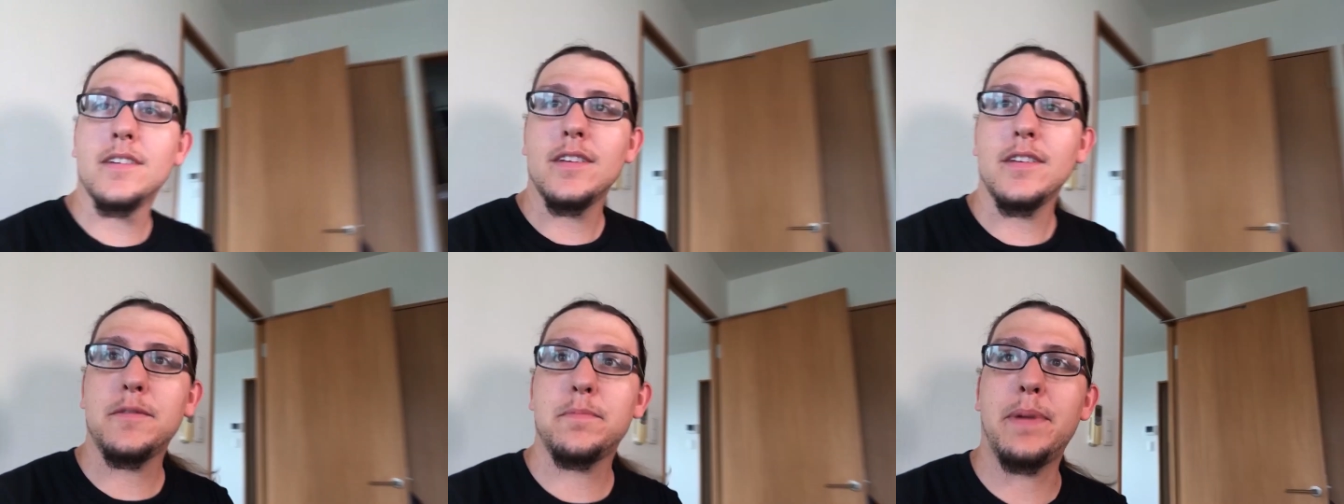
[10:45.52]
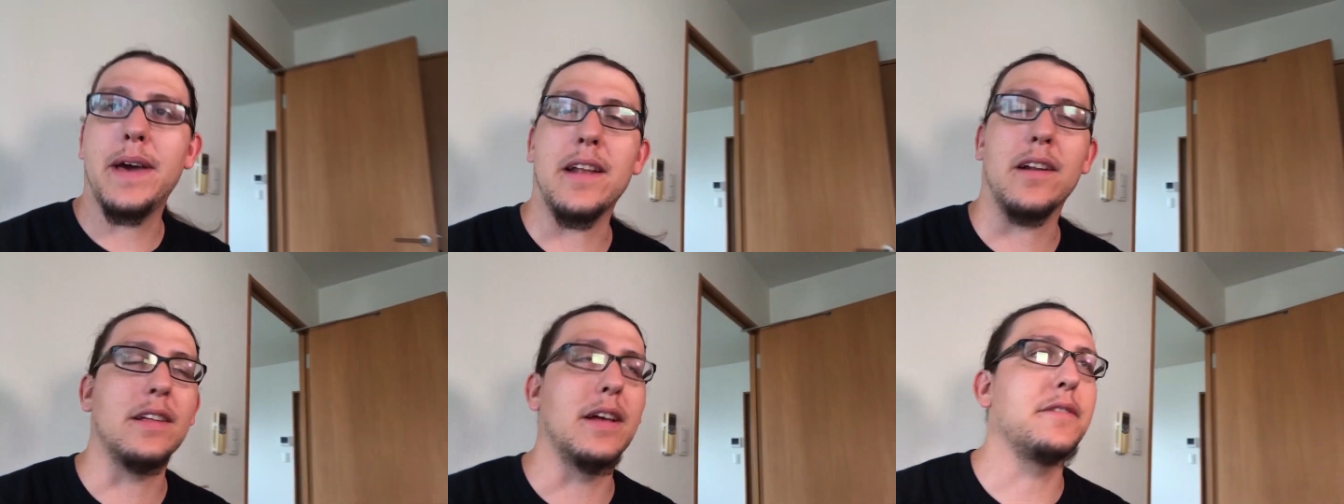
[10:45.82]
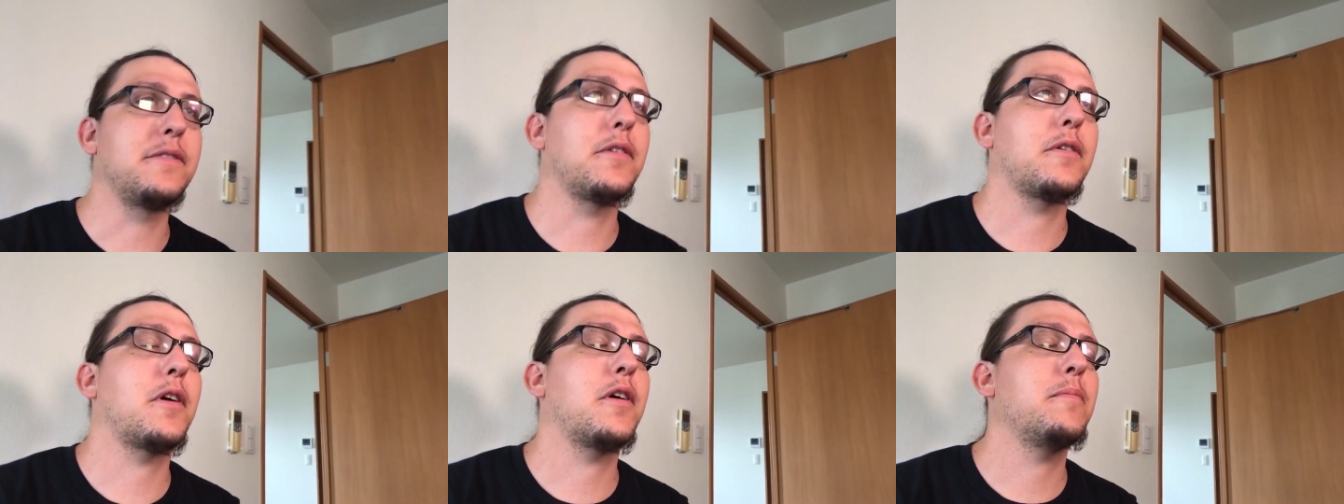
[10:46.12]
These panel
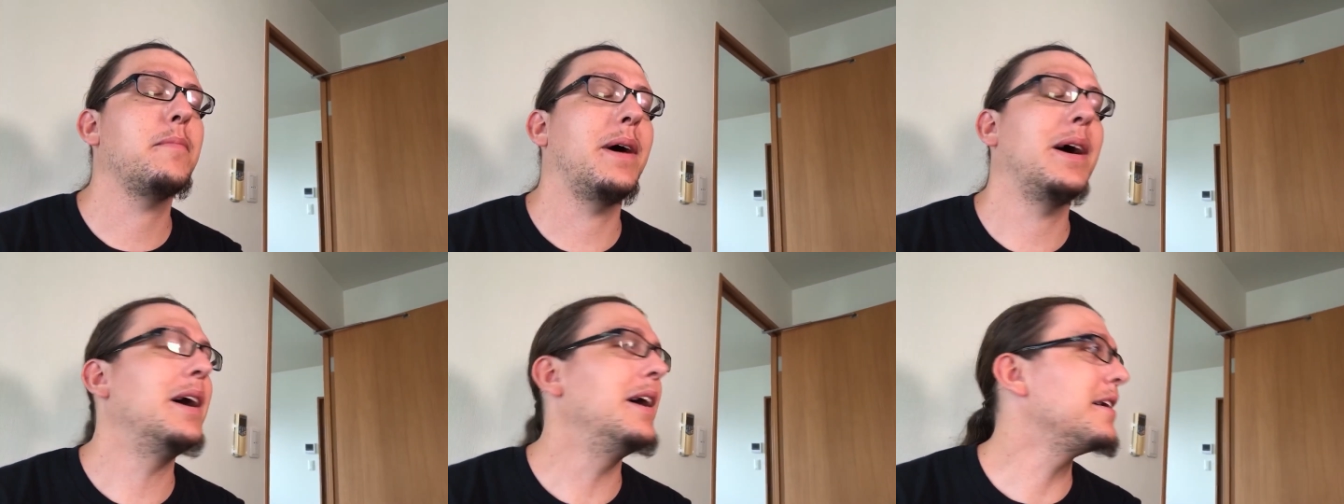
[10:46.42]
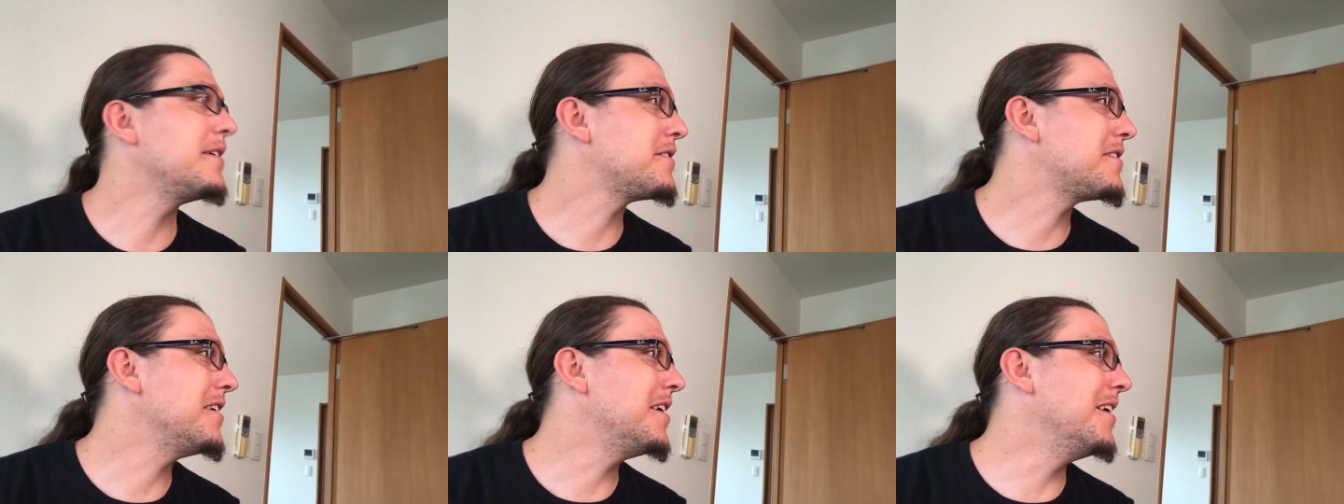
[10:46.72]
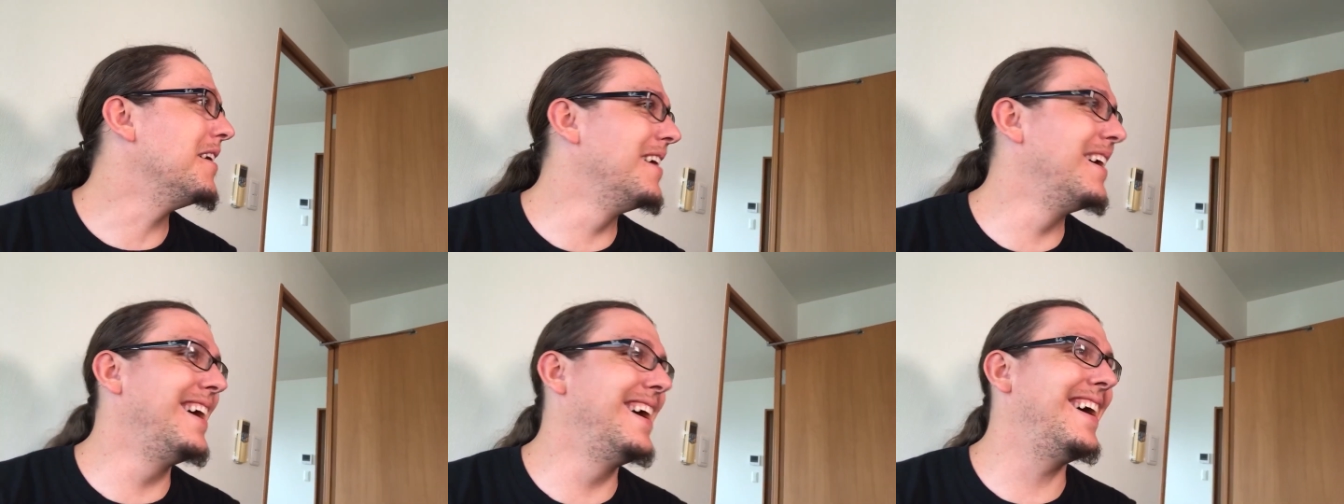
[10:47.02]
lights are hurting my eyes
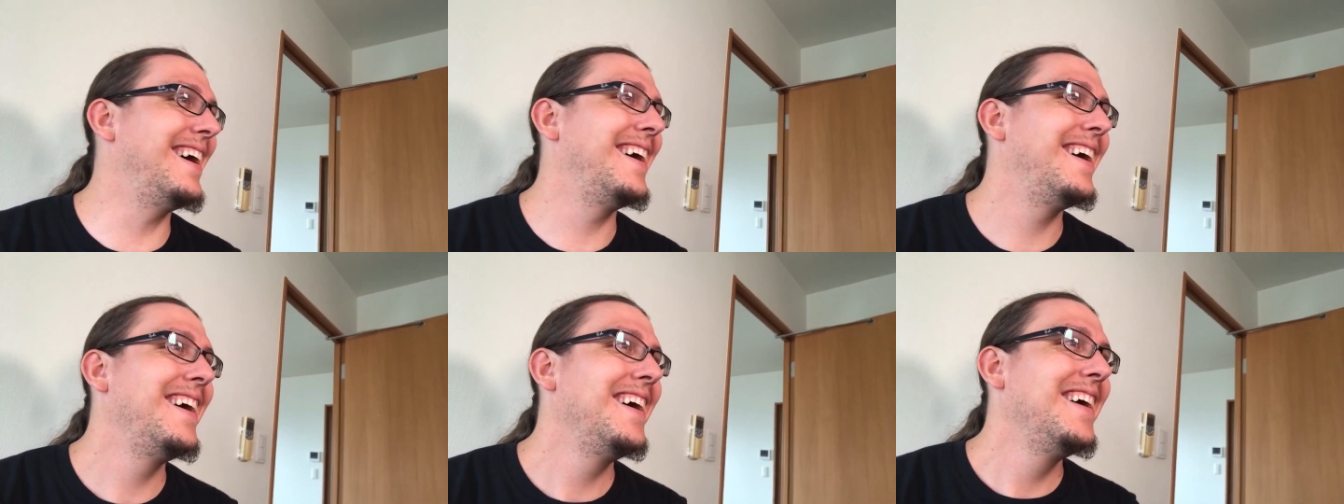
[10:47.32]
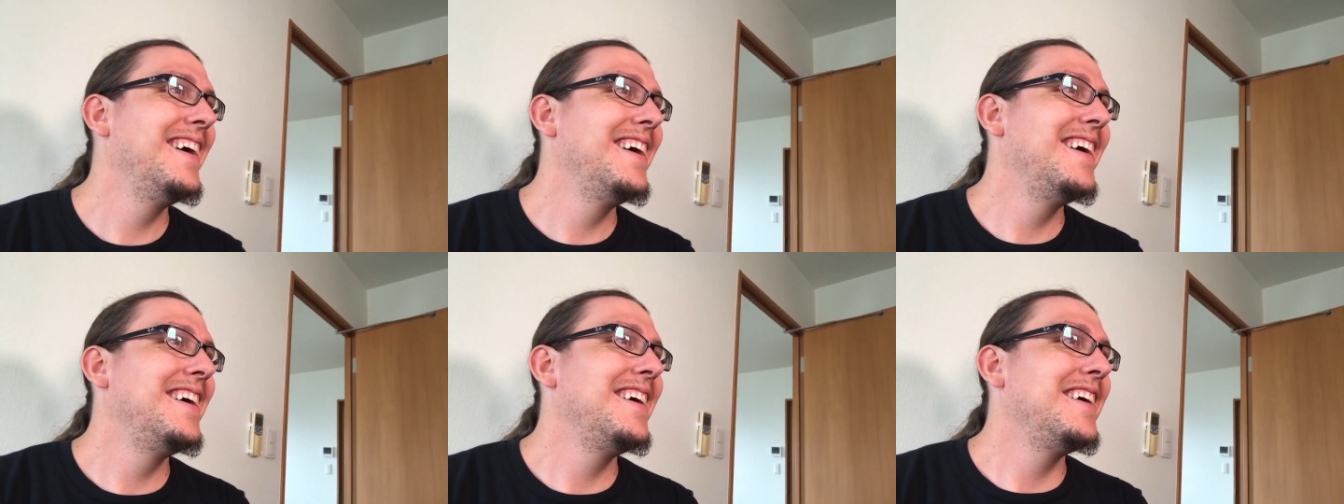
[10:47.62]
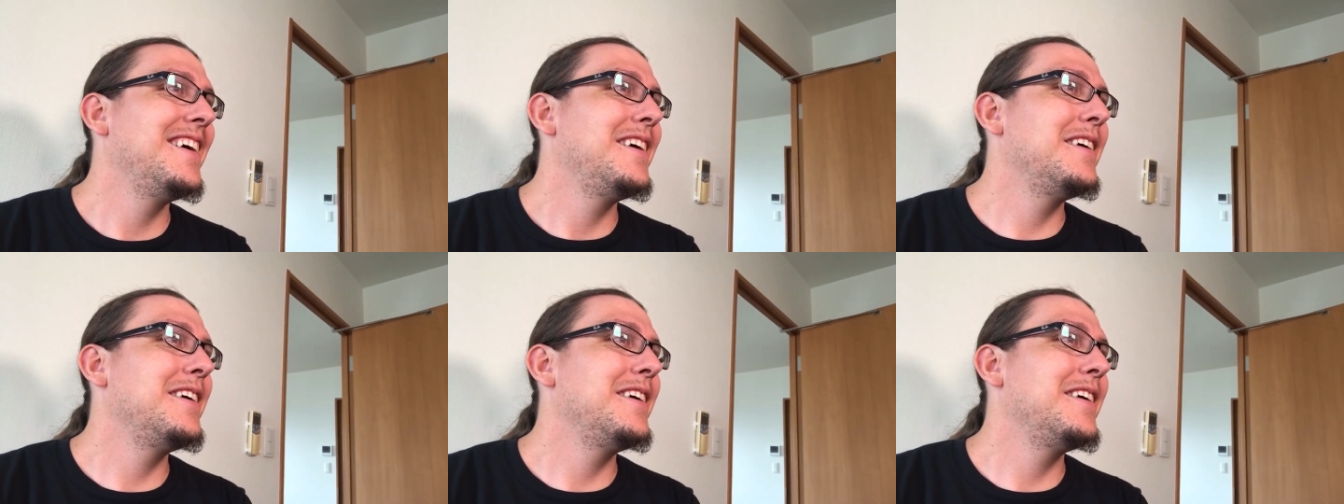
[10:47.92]
though. I know.